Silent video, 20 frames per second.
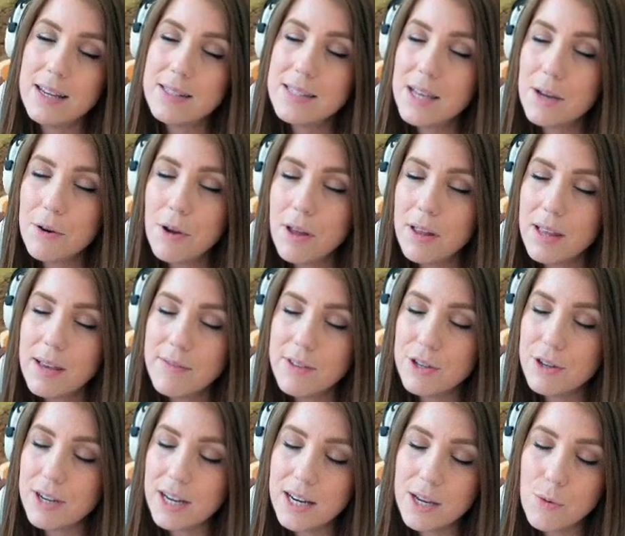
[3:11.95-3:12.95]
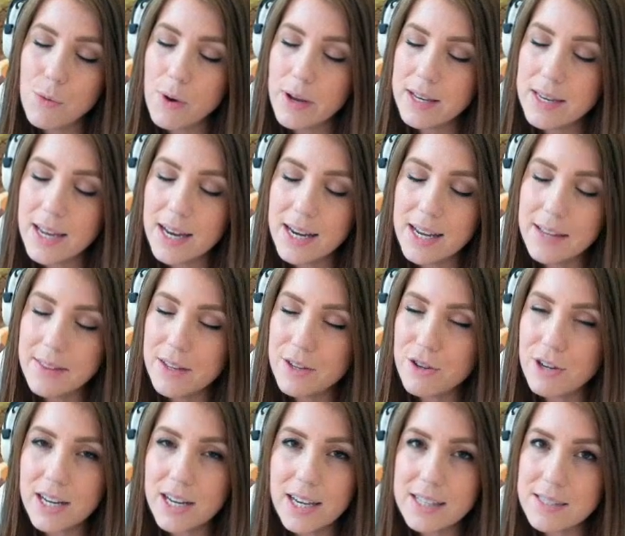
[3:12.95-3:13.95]
In Town Hall eleven, you're getting one Yeti, and then
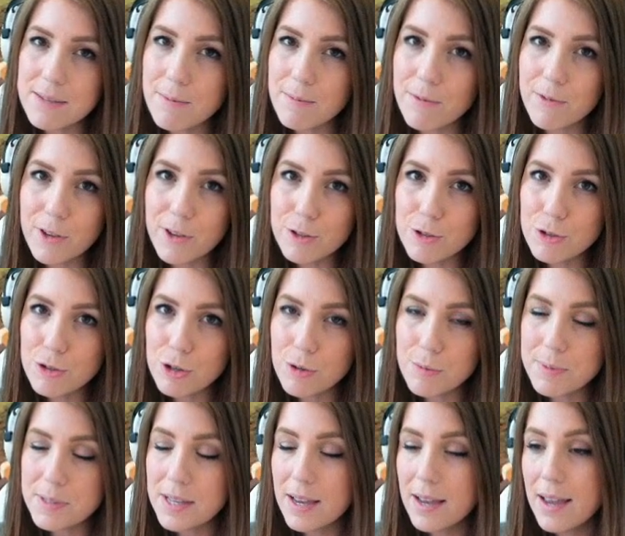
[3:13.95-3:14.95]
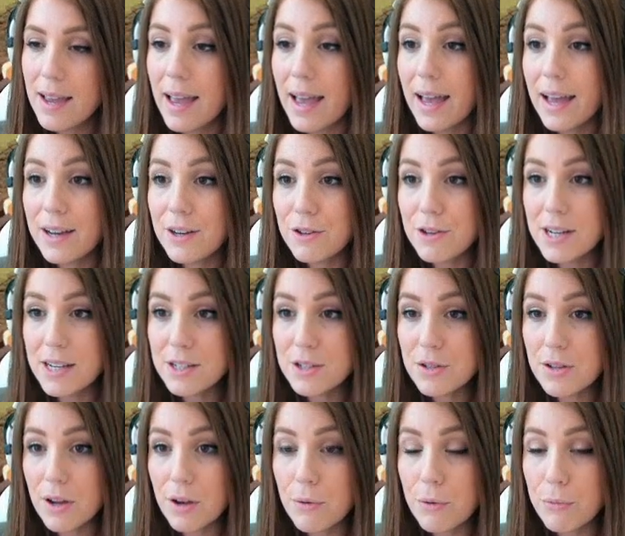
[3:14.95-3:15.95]
you're gonna get some filled troops, and you
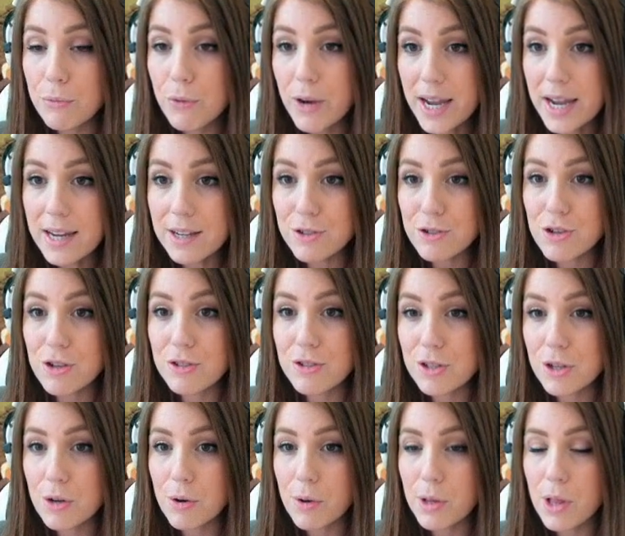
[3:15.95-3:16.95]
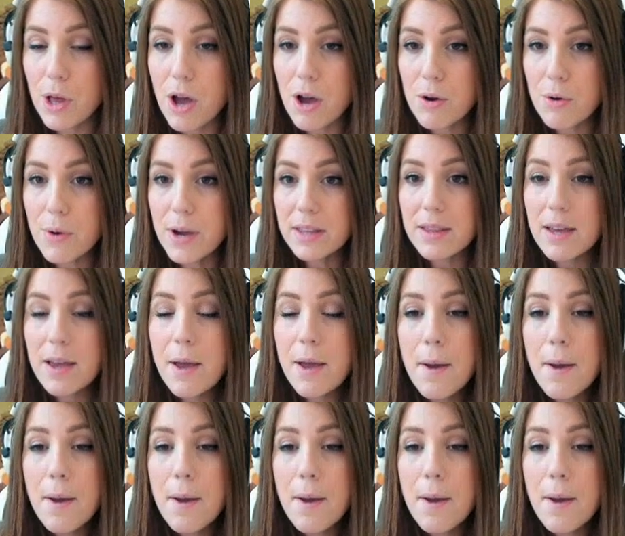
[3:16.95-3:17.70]
need a Rage to go along with,